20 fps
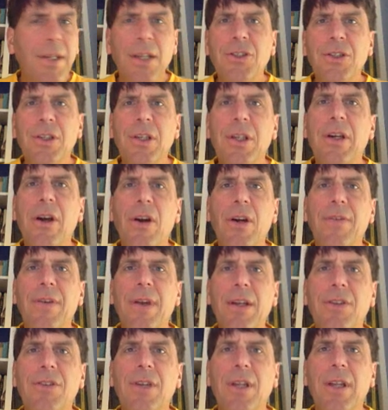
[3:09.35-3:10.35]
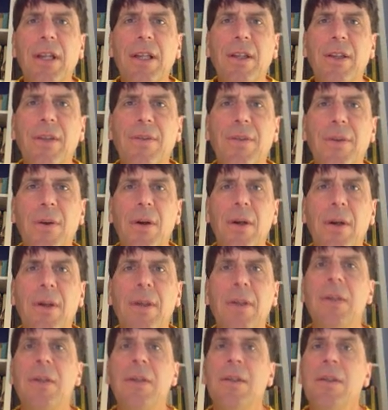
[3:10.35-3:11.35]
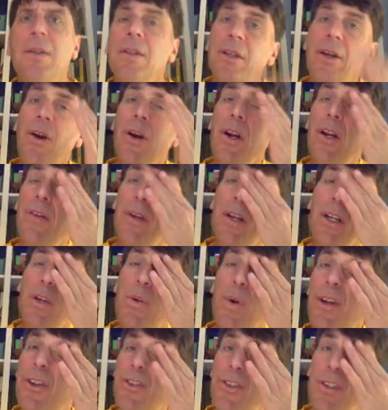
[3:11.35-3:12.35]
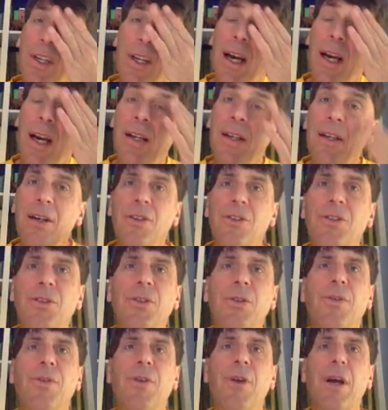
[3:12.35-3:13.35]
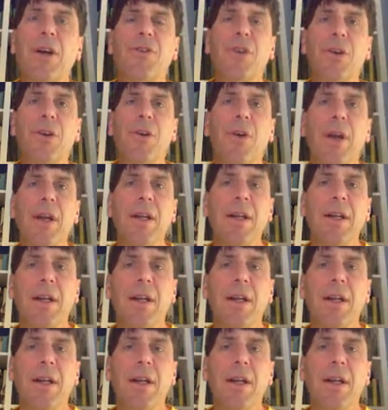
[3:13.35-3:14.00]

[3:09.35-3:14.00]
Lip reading: to current events. I like to throw a current event question on or 2 for extra credit